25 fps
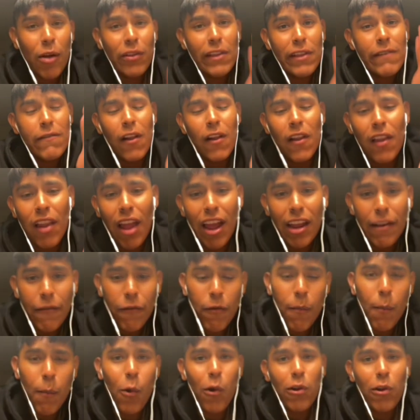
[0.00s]
Leave a like
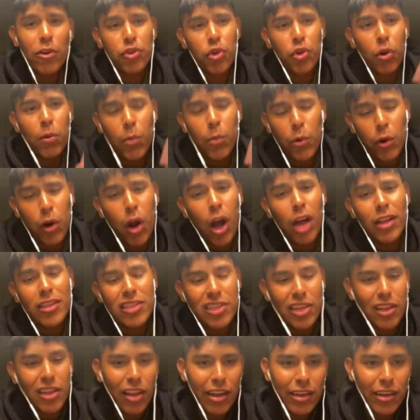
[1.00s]
for more enjoyable
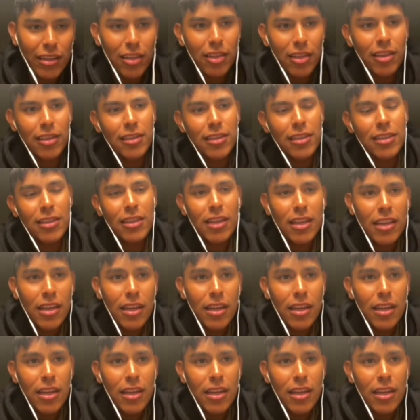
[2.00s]
content like this,